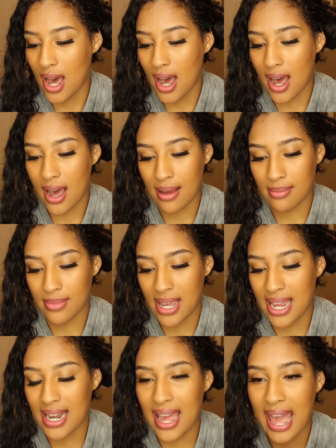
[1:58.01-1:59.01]
and
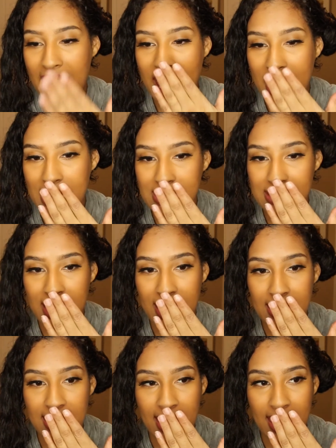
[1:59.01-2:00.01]
it has
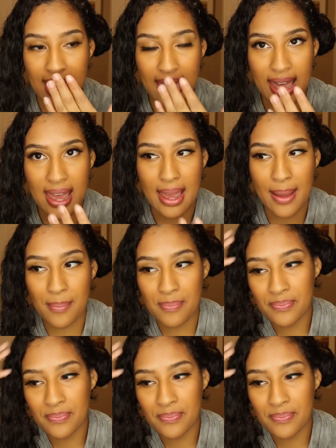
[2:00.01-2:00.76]
like a